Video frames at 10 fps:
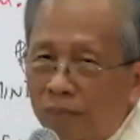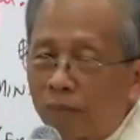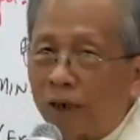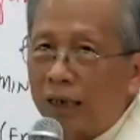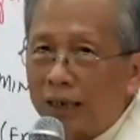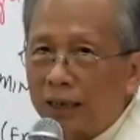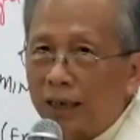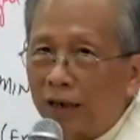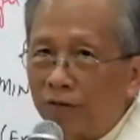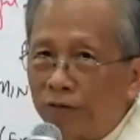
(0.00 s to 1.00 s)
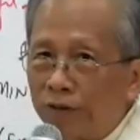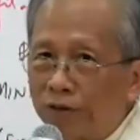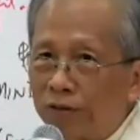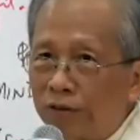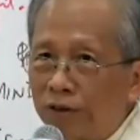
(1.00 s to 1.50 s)
My nature can
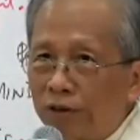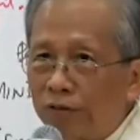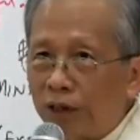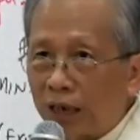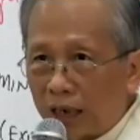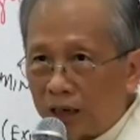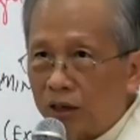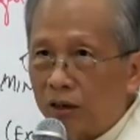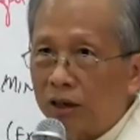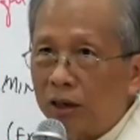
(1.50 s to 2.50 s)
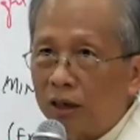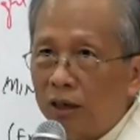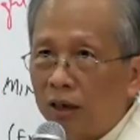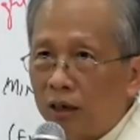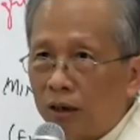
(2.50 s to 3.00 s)
feel we are
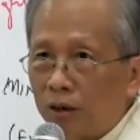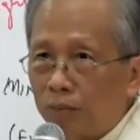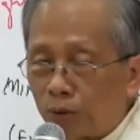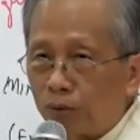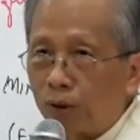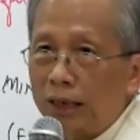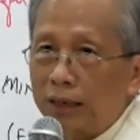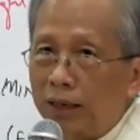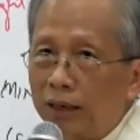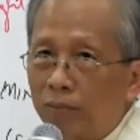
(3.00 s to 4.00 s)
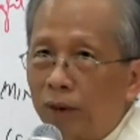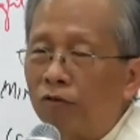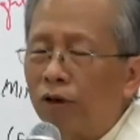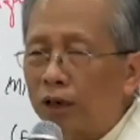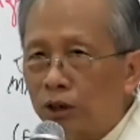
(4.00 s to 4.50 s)
actually progressing,
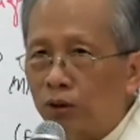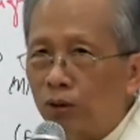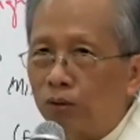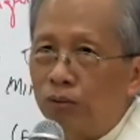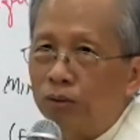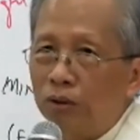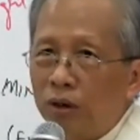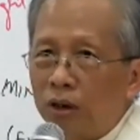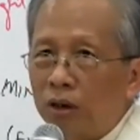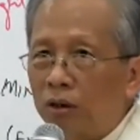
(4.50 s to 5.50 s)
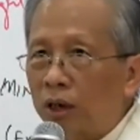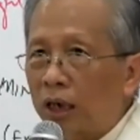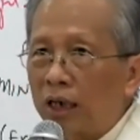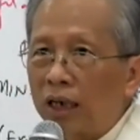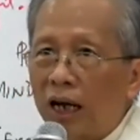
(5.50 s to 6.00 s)
but very slow. Not
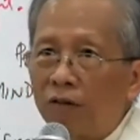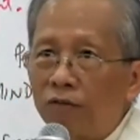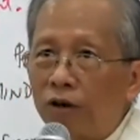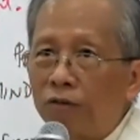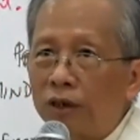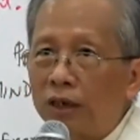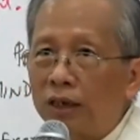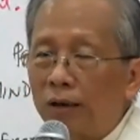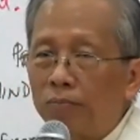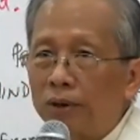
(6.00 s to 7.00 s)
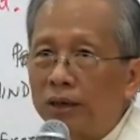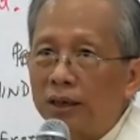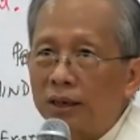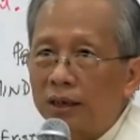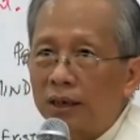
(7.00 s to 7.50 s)
enough of the numbers
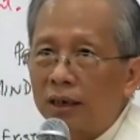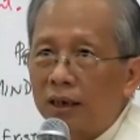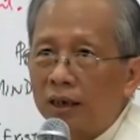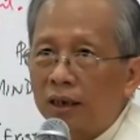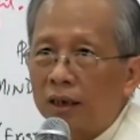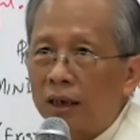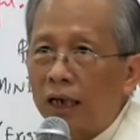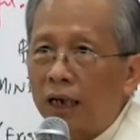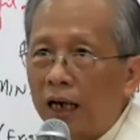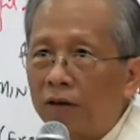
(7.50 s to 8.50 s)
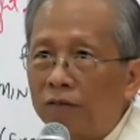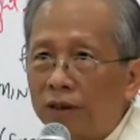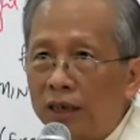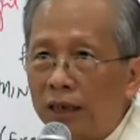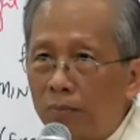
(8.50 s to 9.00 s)
that have
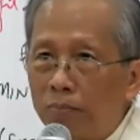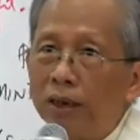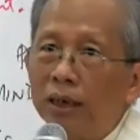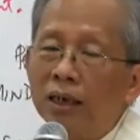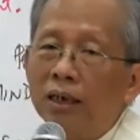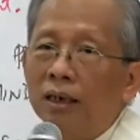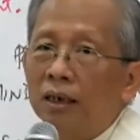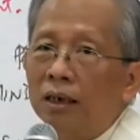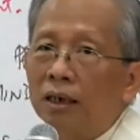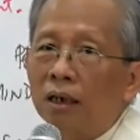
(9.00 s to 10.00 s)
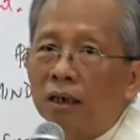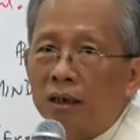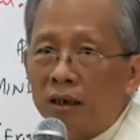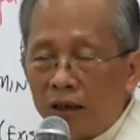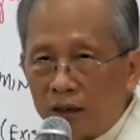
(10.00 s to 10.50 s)
the Dhamma.
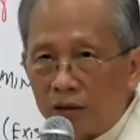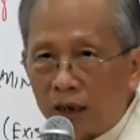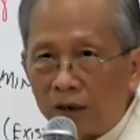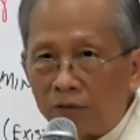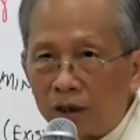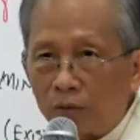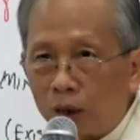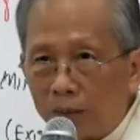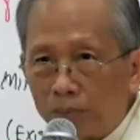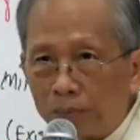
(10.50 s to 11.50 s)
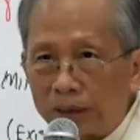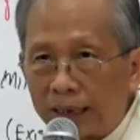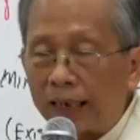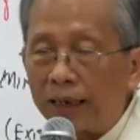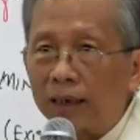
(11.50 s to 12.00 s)
If you have the
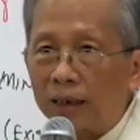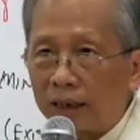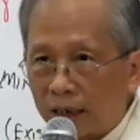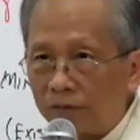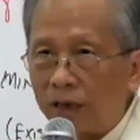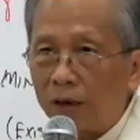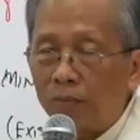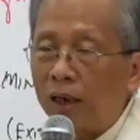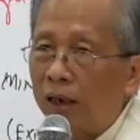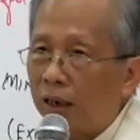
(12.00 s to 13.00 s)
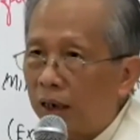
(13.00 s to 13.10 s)
1% have Dhamma,